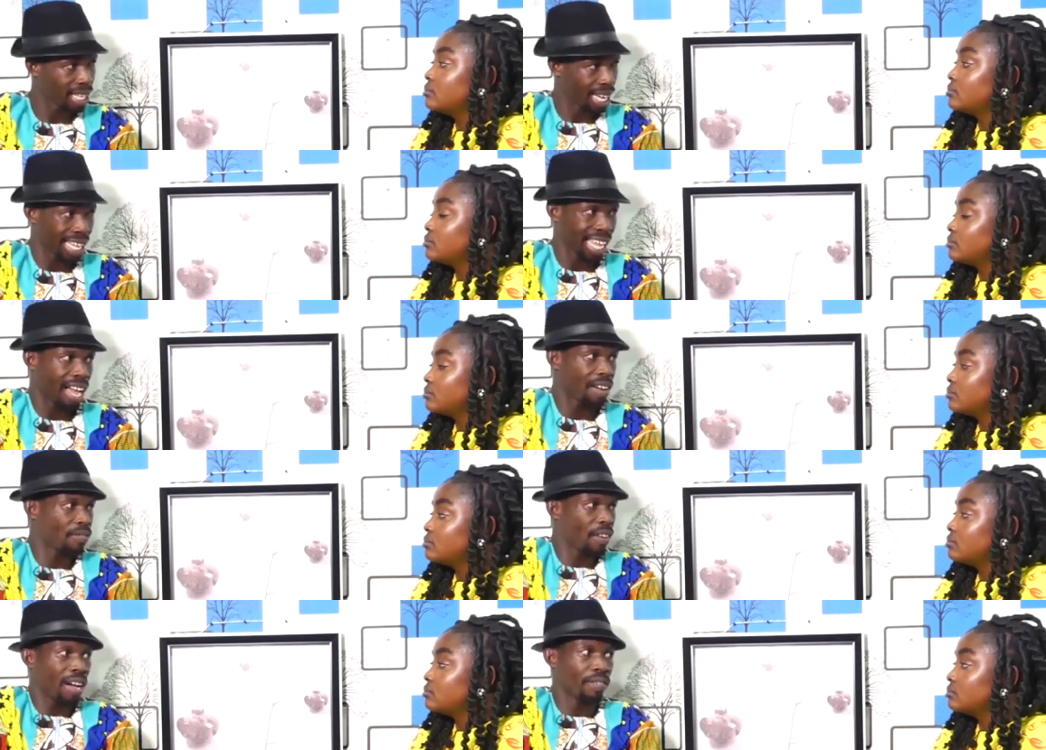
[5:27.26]

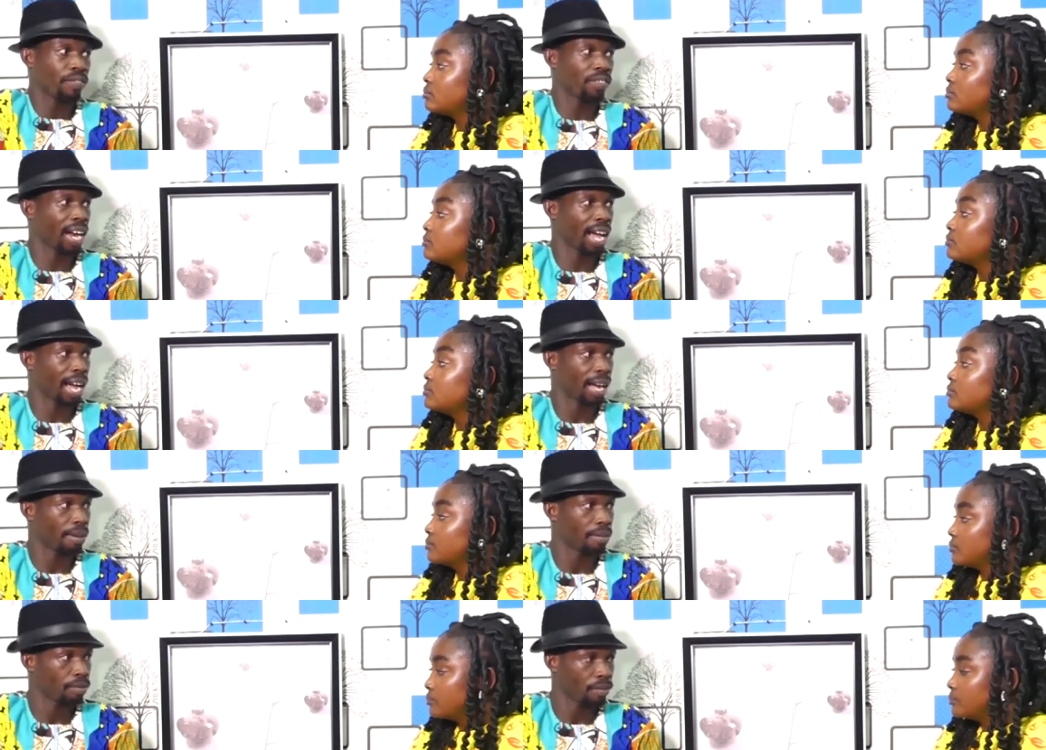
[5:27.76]
Speaker 1: ye ya
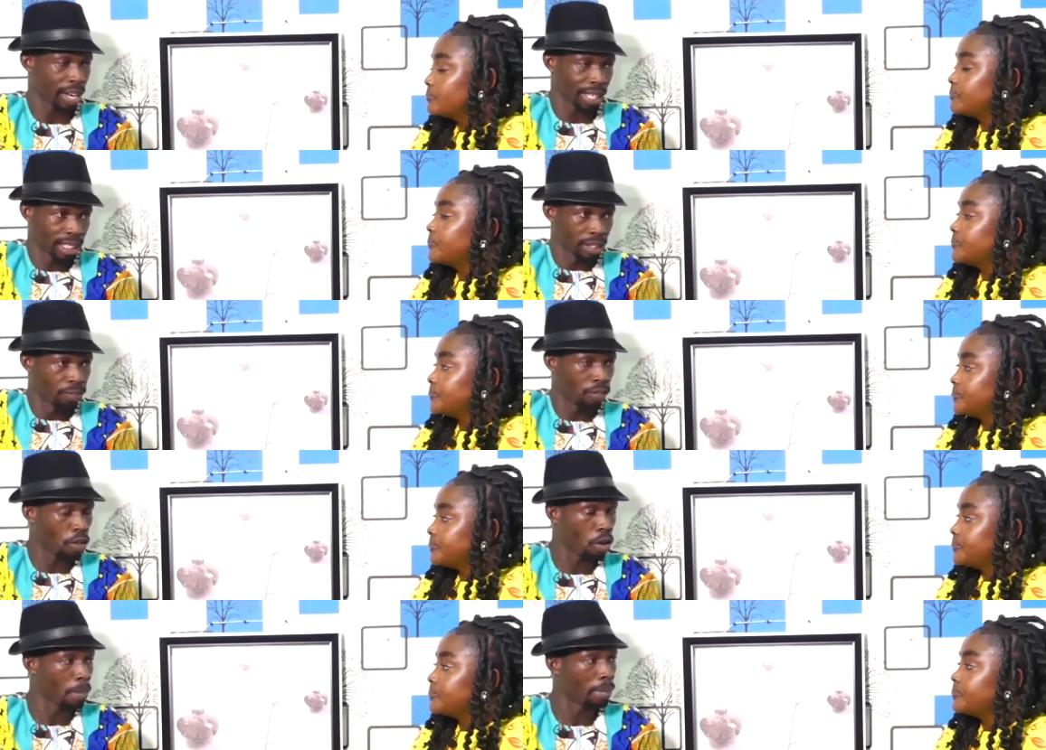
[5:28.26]
fafla,
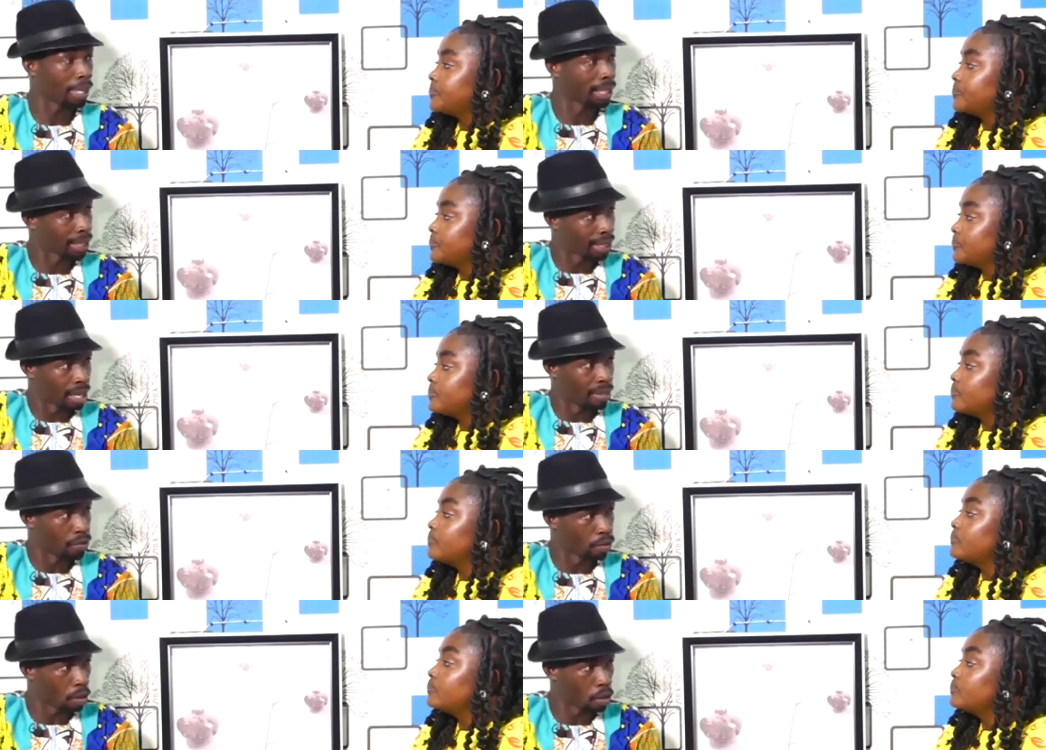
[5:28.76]
fantifom,
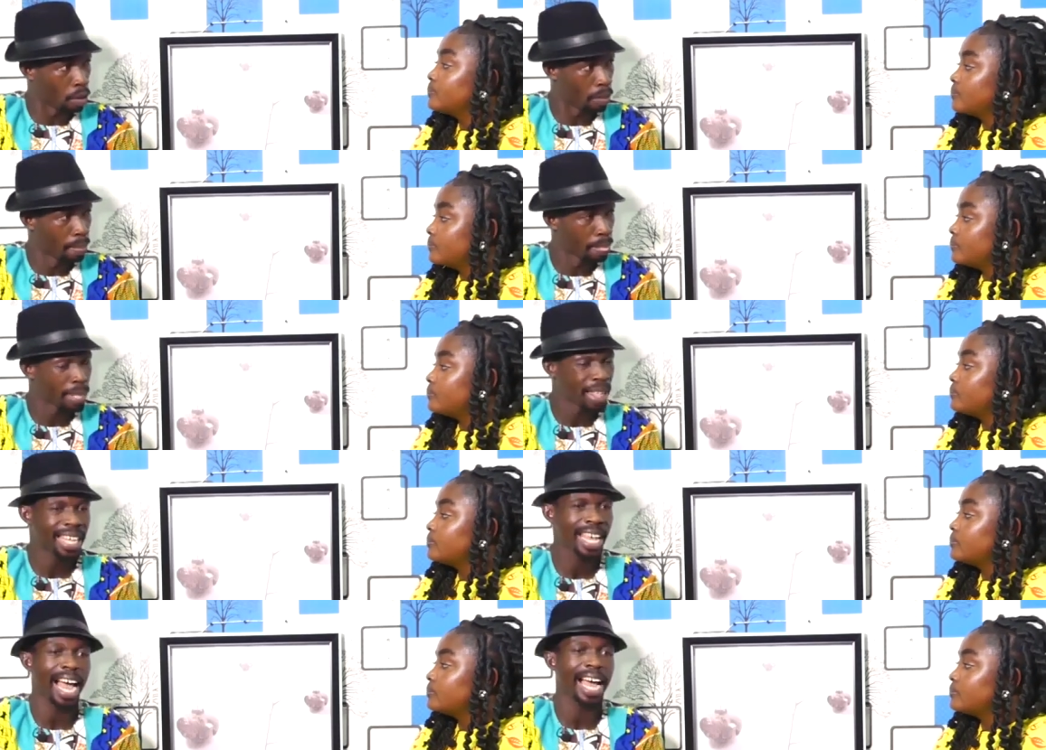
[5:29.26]
nkremfom,
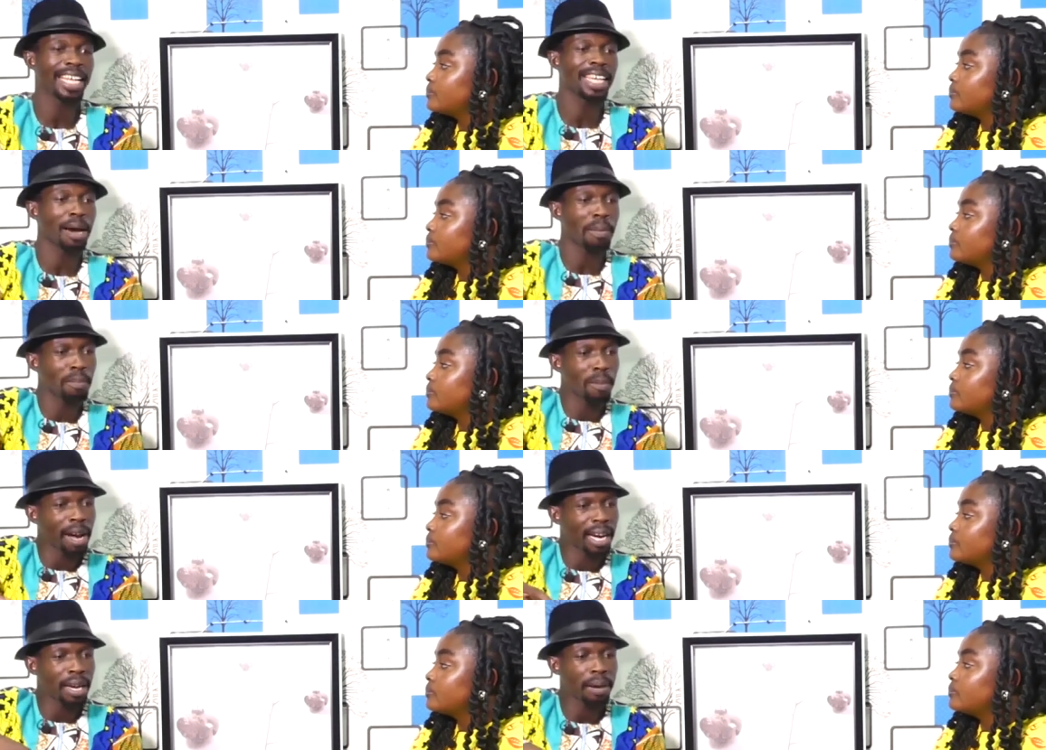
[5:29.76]
ye
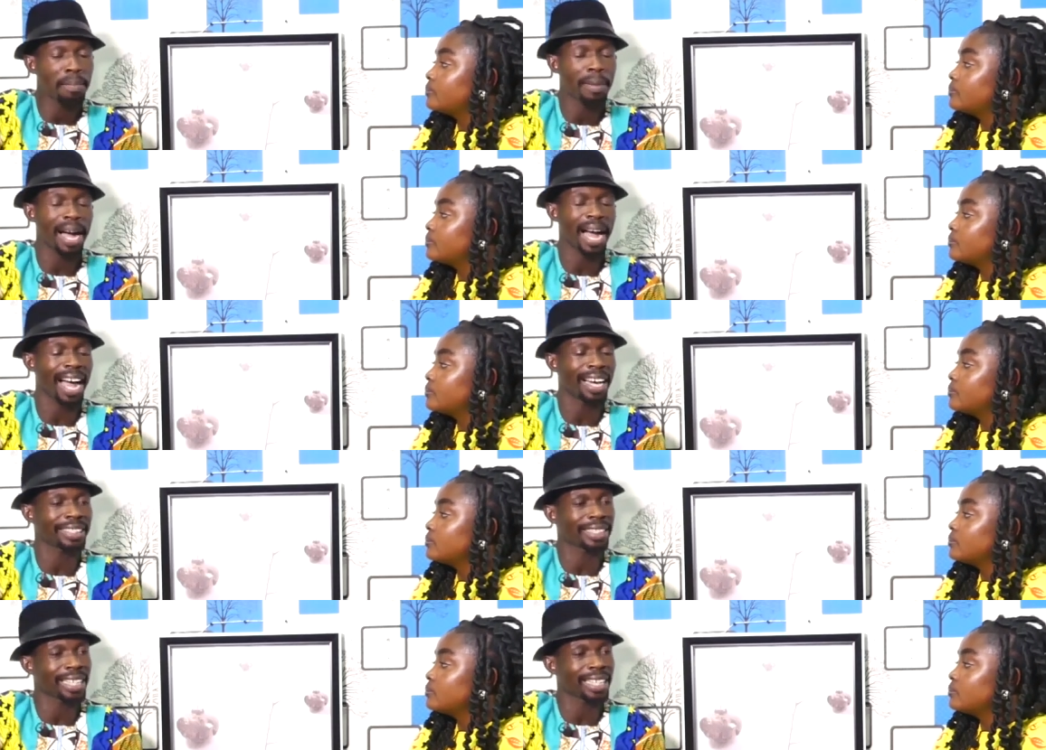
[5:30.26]
aye bone ma